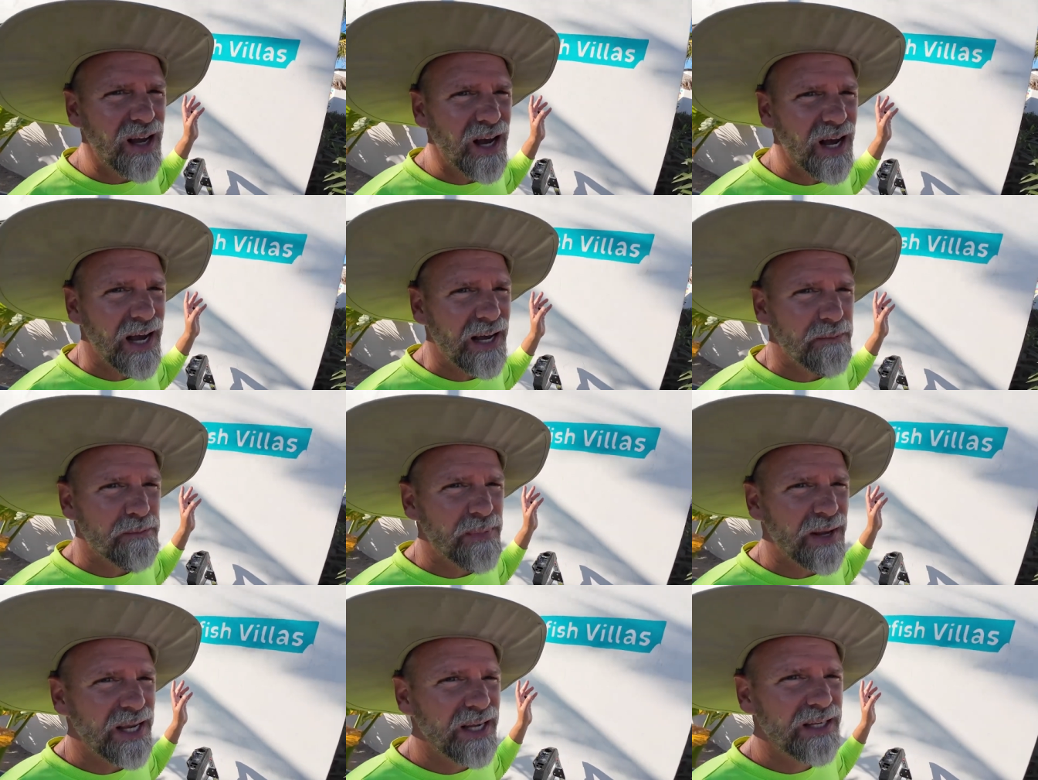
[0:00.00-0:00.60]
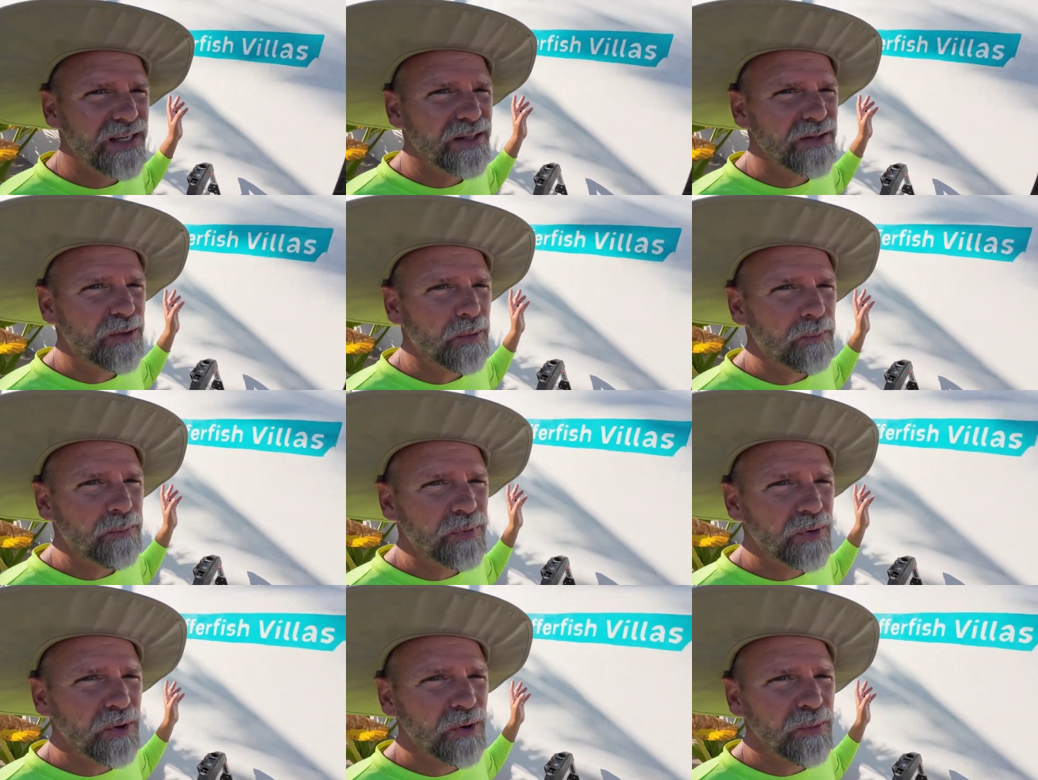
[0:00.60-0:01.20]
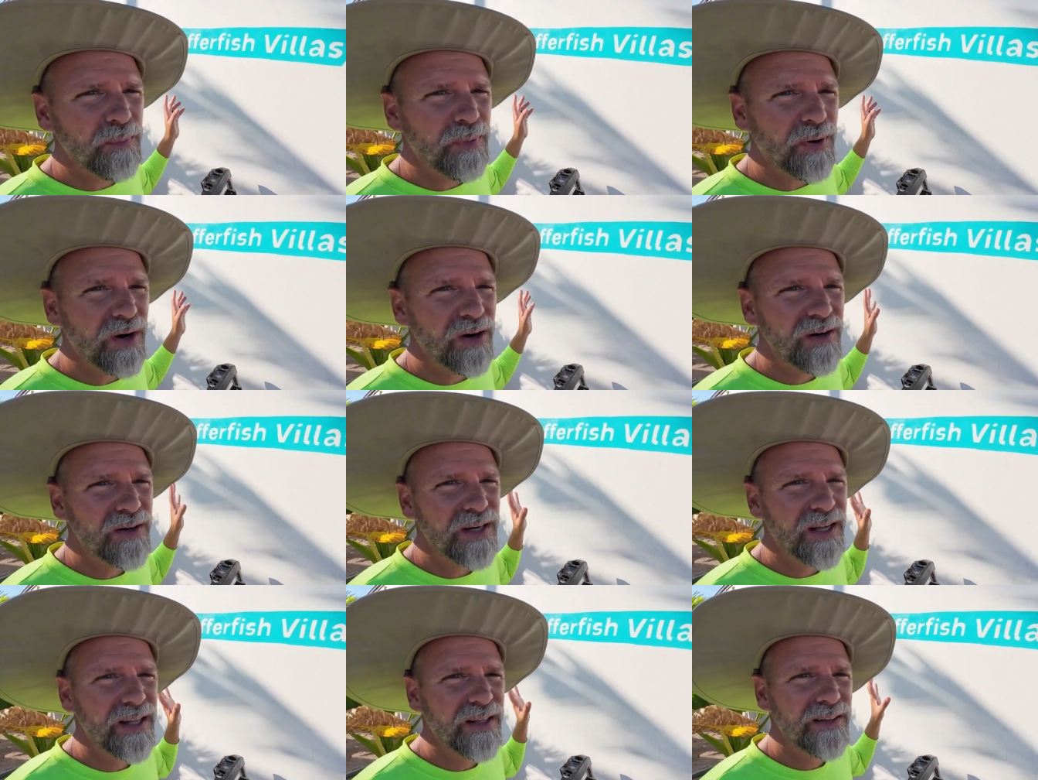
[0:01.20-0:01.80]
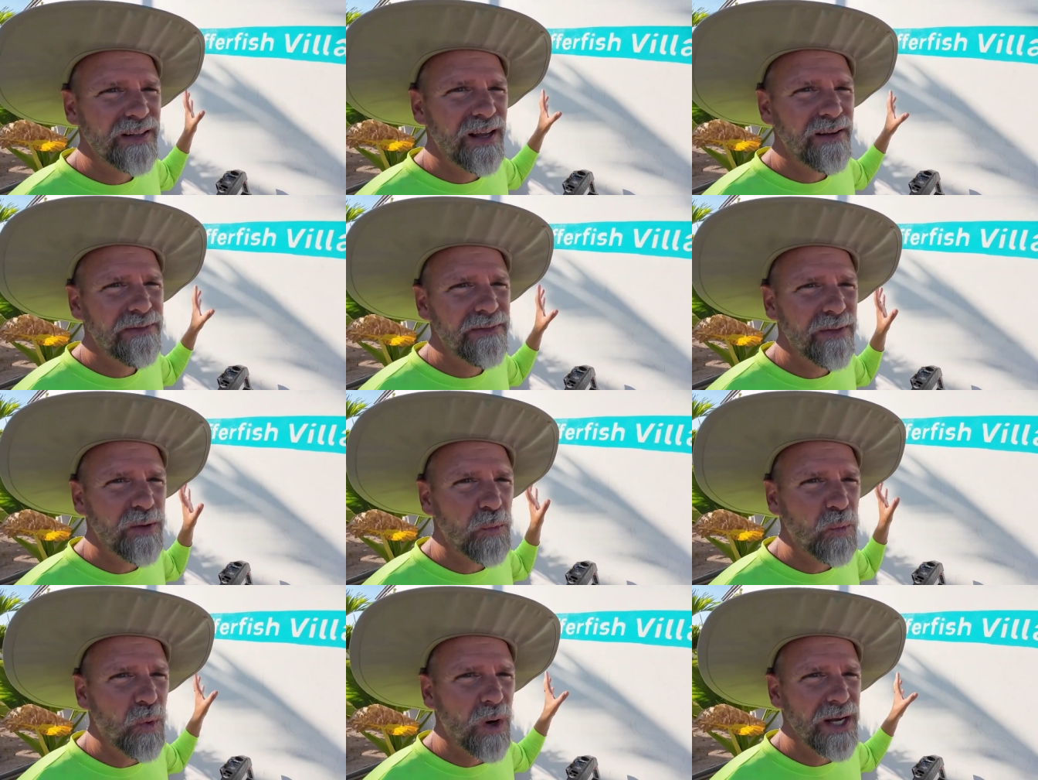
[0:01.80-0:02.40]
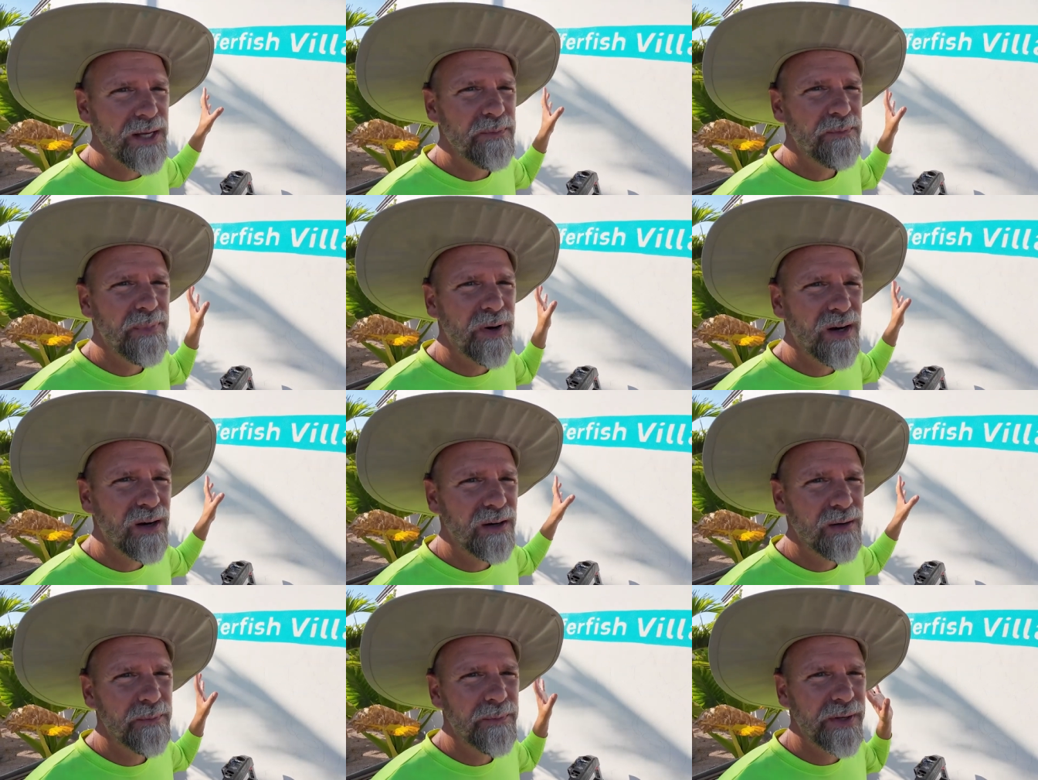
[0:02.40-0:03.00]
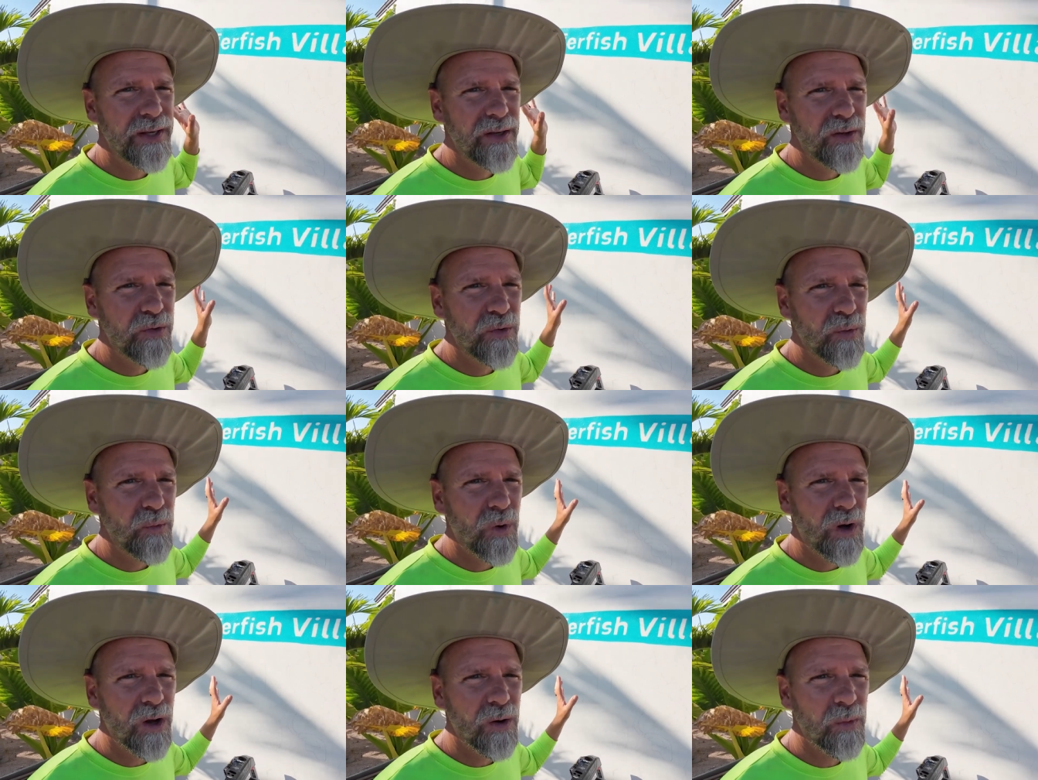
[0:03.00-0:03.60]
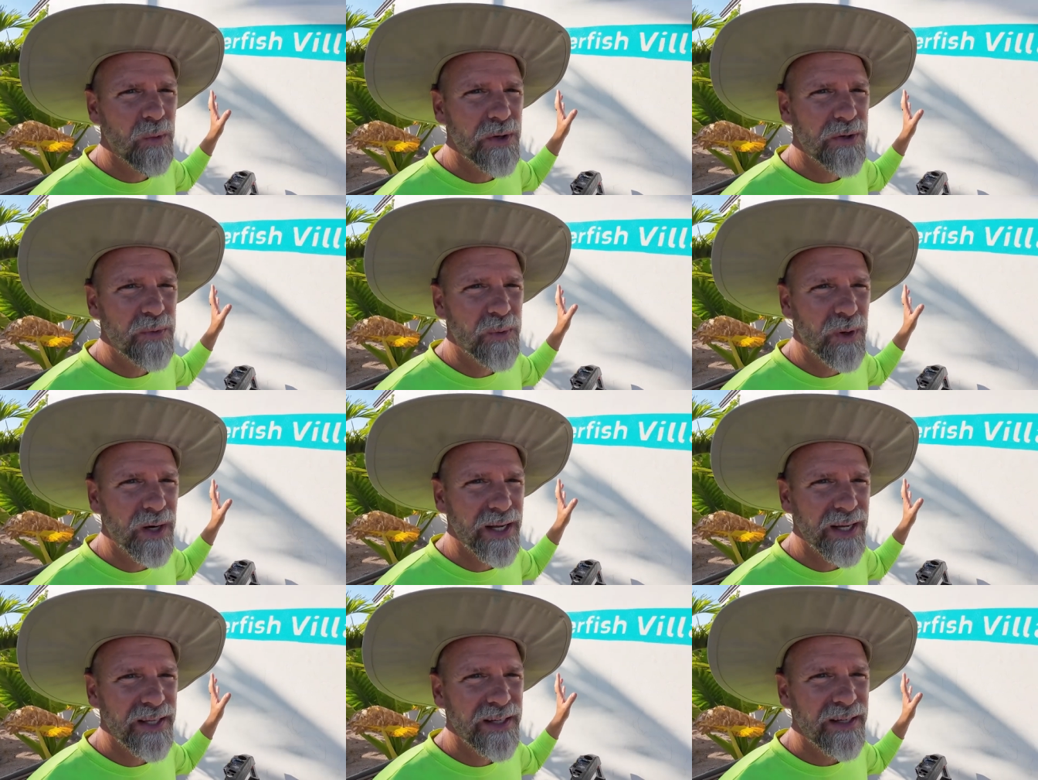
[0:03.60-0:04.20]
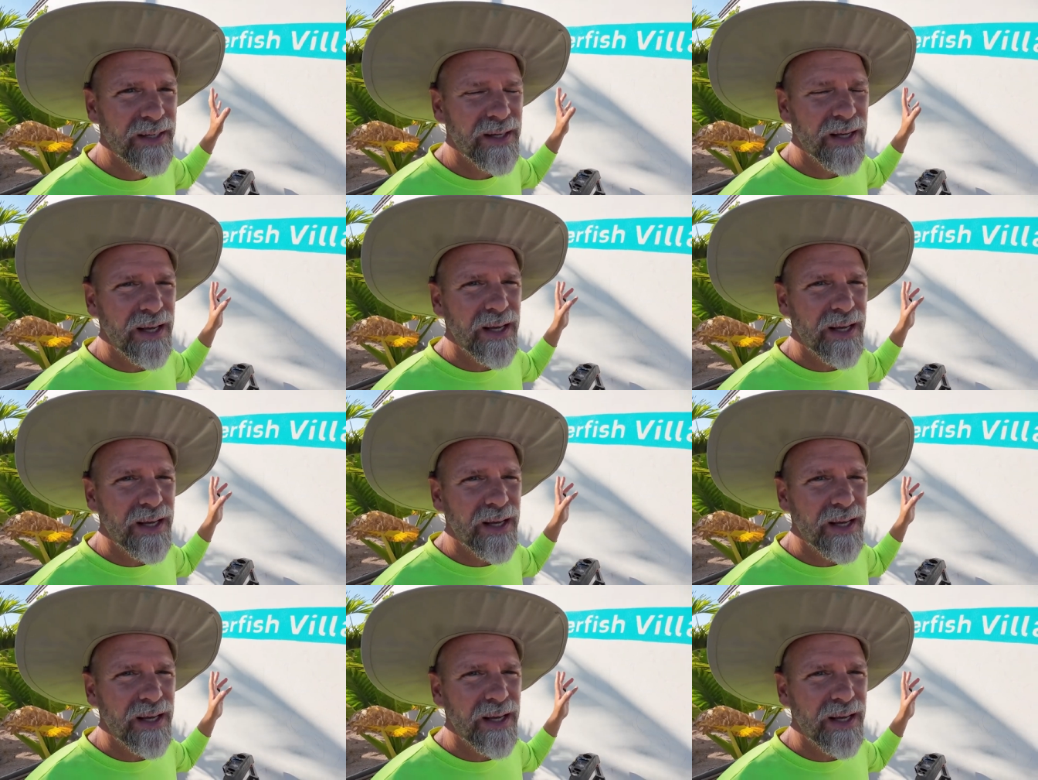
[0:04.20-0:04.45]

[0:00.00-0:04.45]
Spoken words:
I painted the blue part and left the white part because the wall was white,